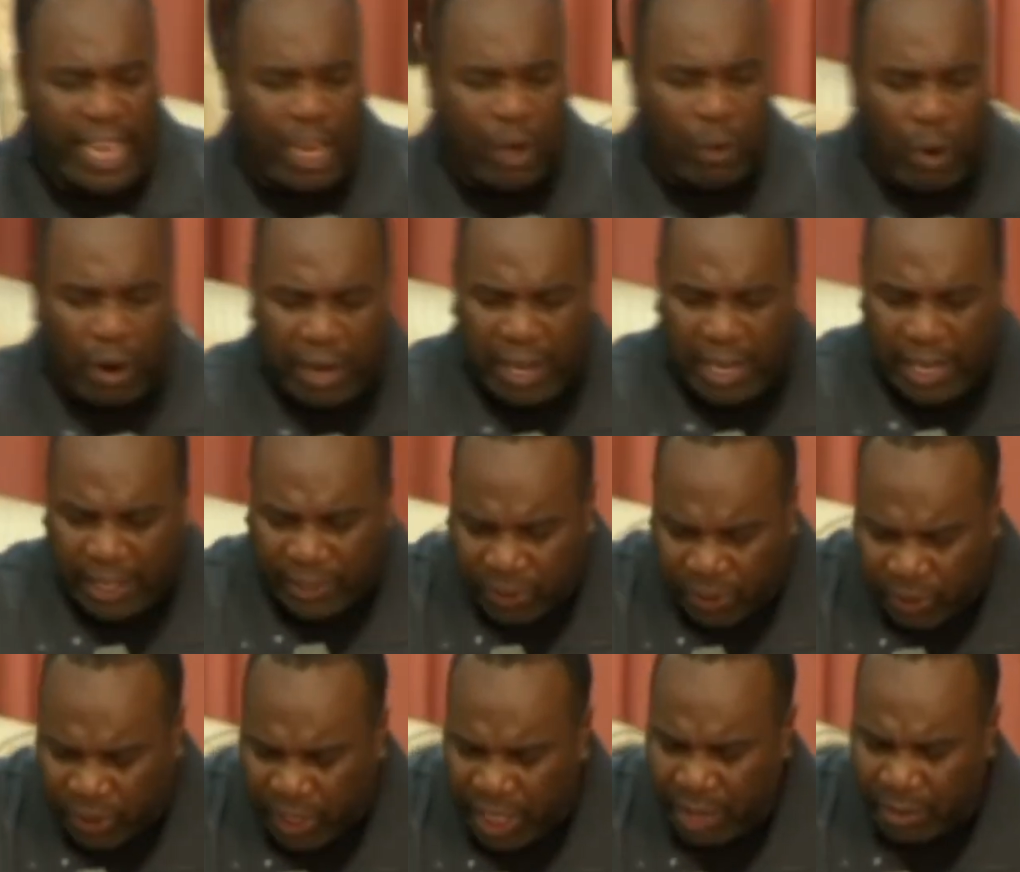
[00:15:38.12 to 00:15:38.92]
they were in a
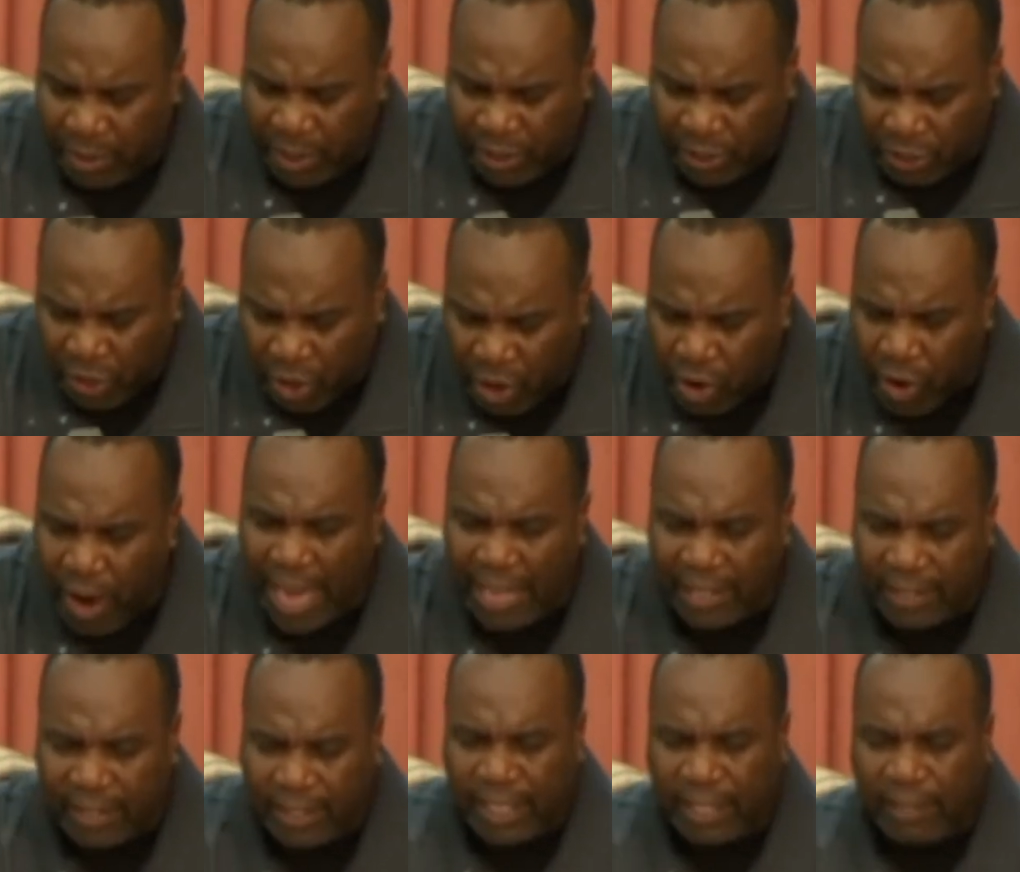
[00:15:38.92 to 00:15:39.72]
serious
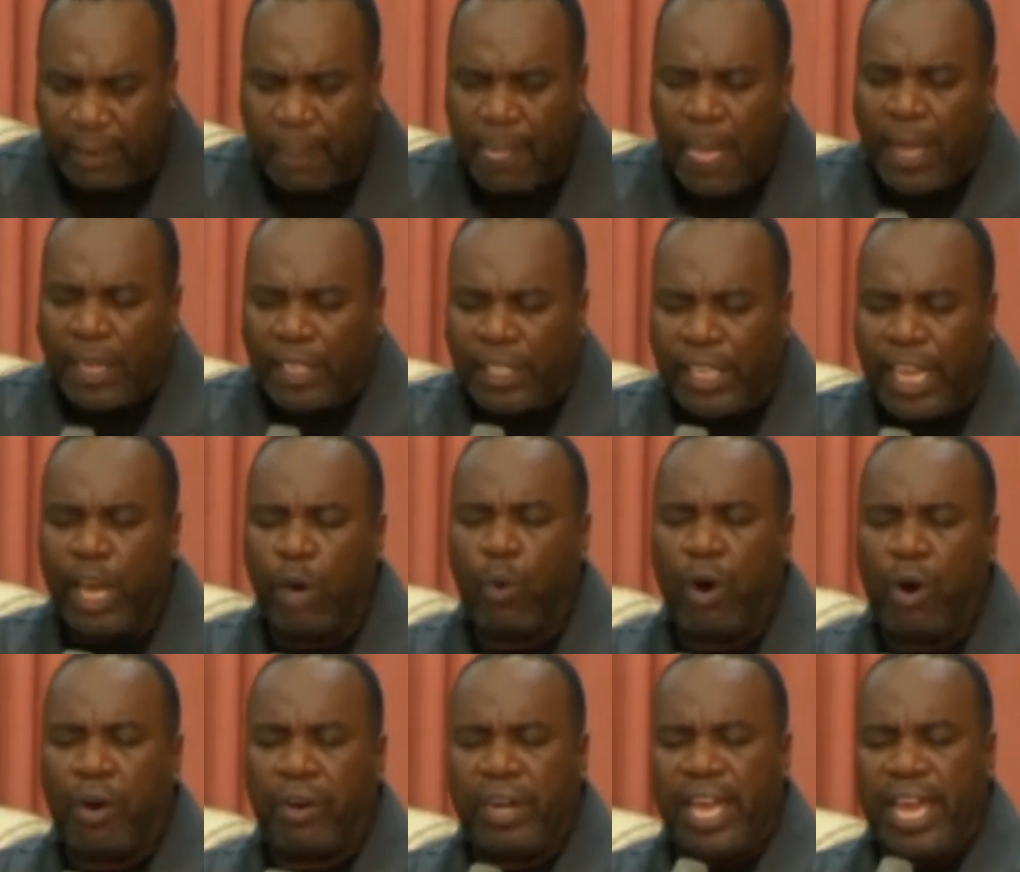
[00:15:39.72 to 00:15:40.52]
crisis. They
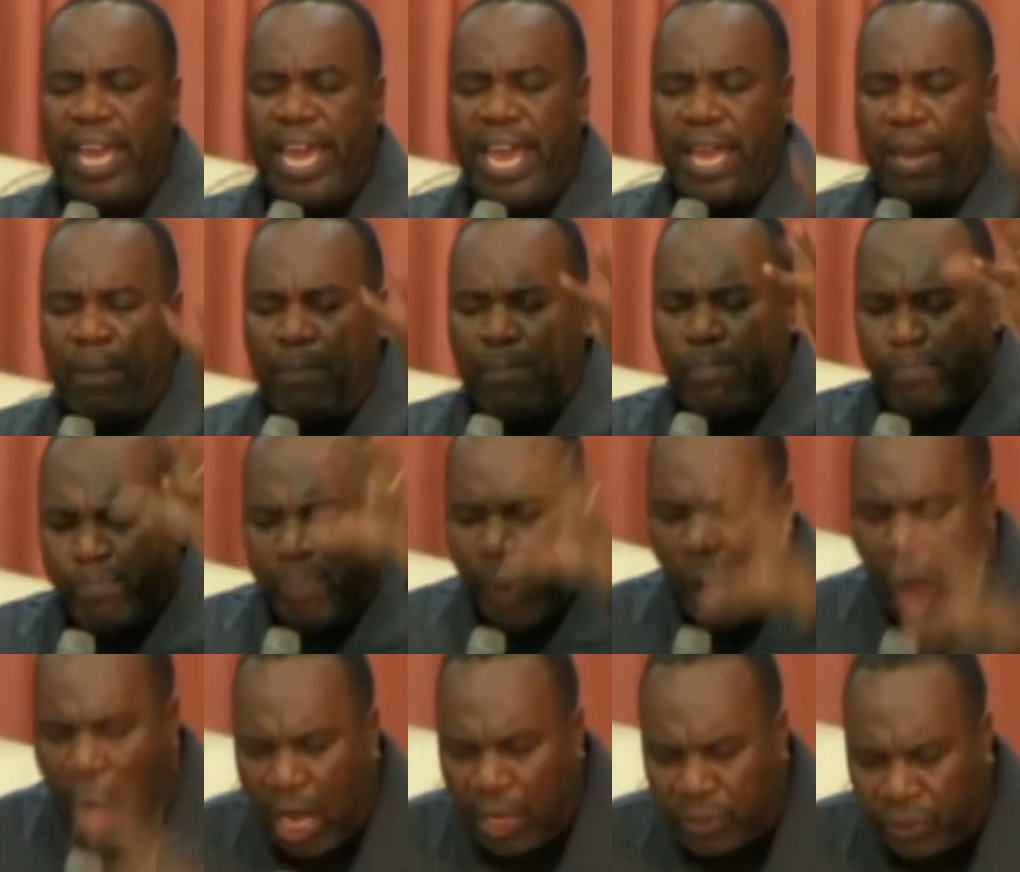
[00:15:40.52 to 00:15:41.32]
were in an
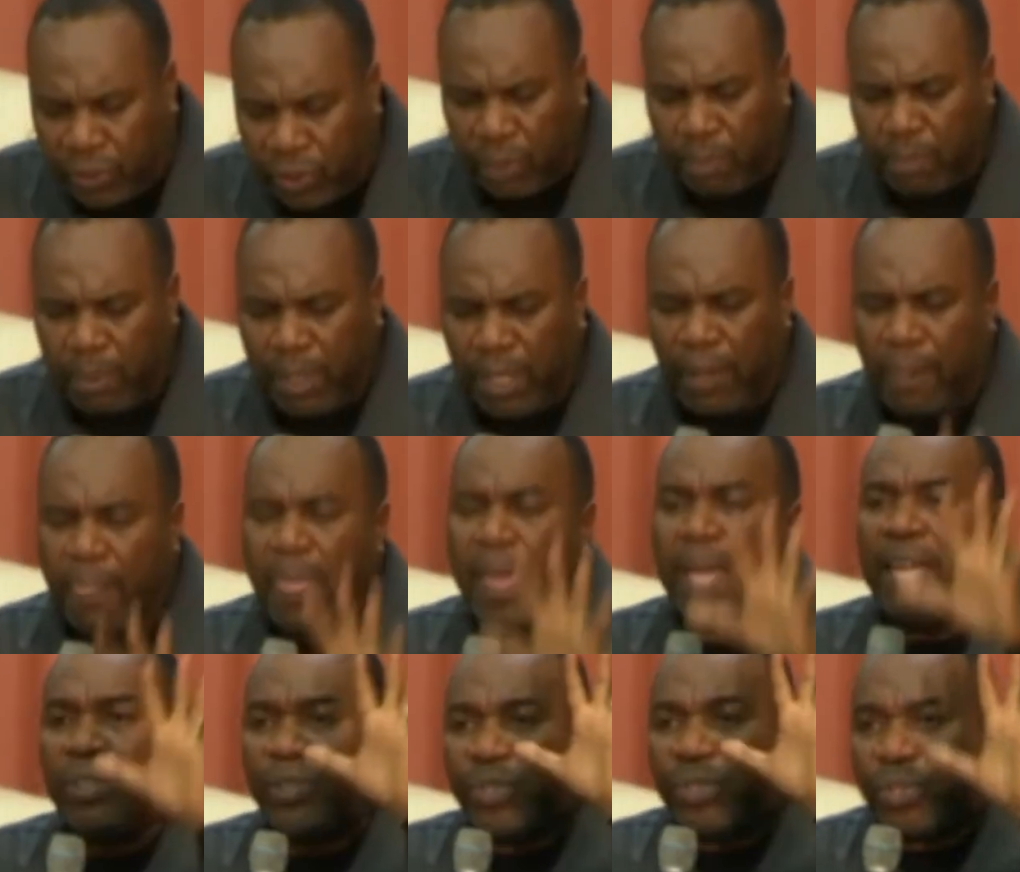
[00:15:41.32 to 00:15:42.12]

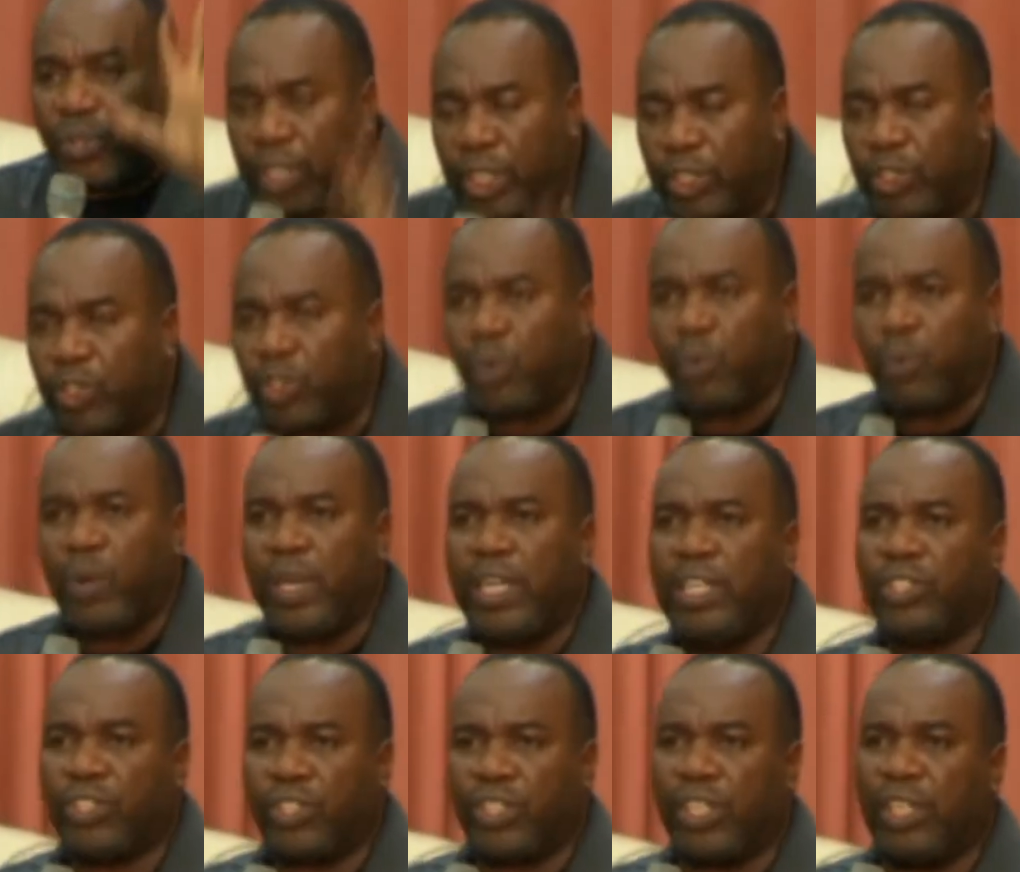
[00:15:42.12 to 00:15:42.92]
impossible
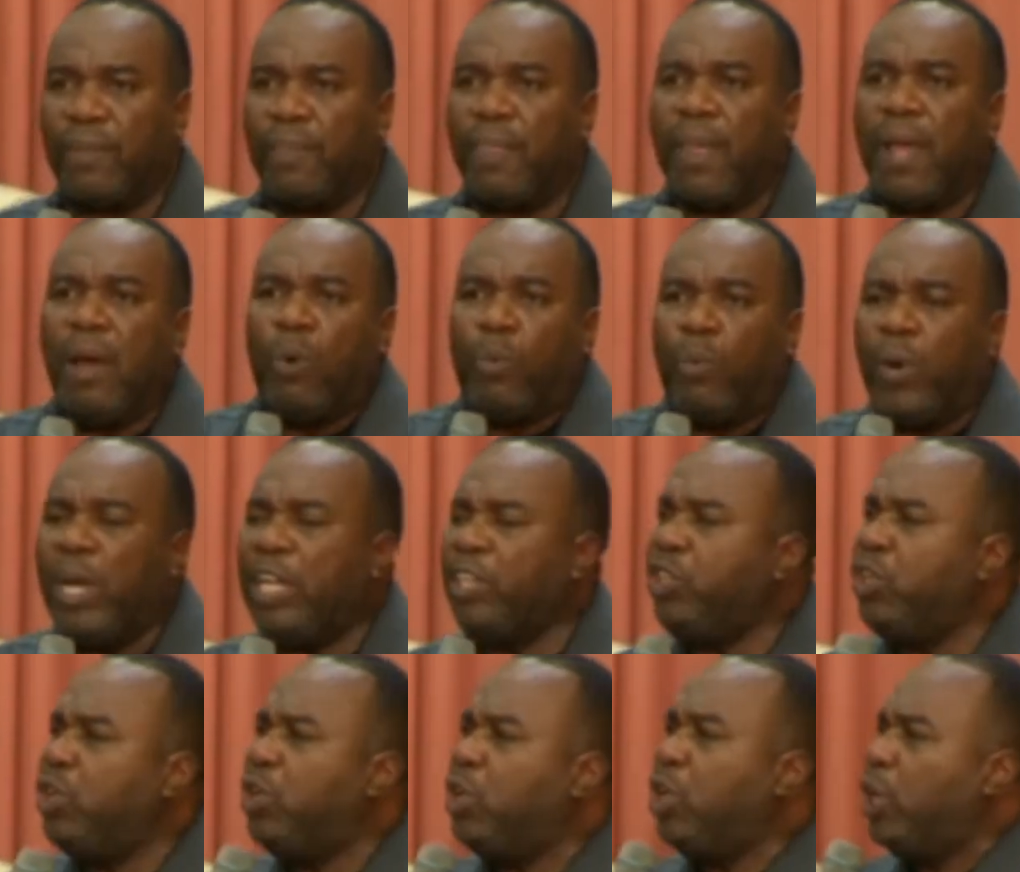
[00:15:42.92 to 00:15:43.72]
situation.
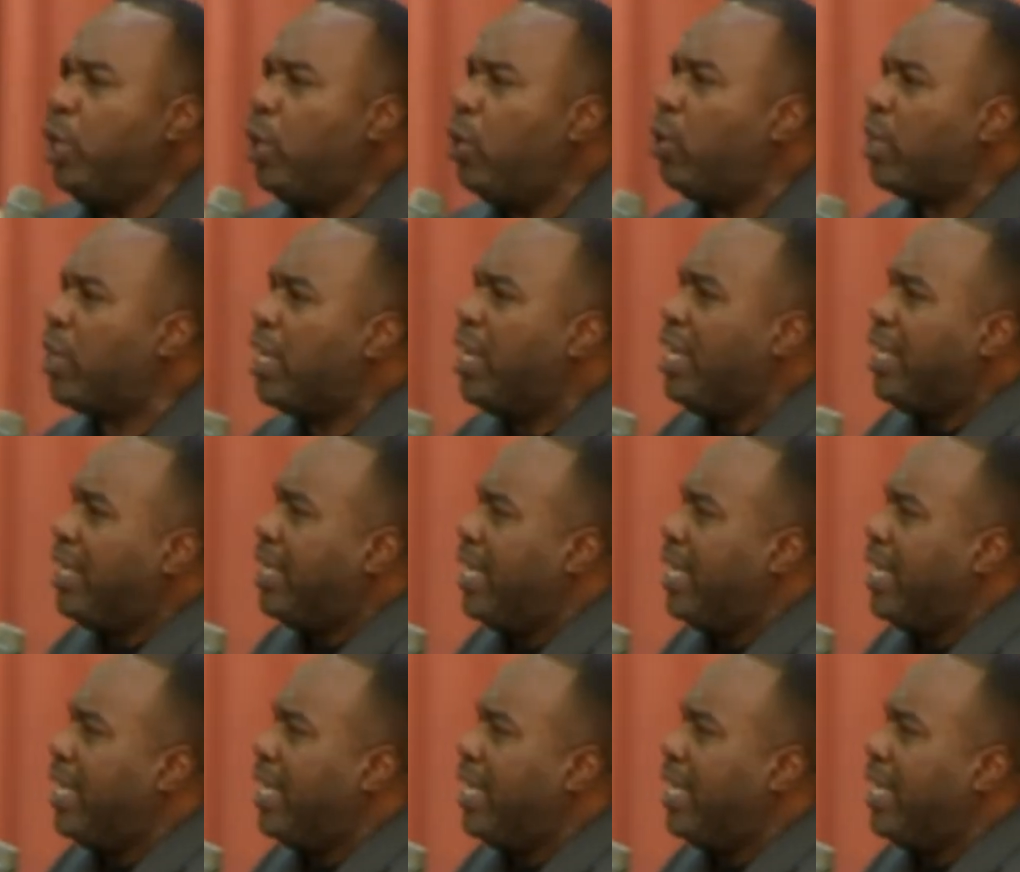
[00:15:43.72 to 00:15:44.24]
When you look,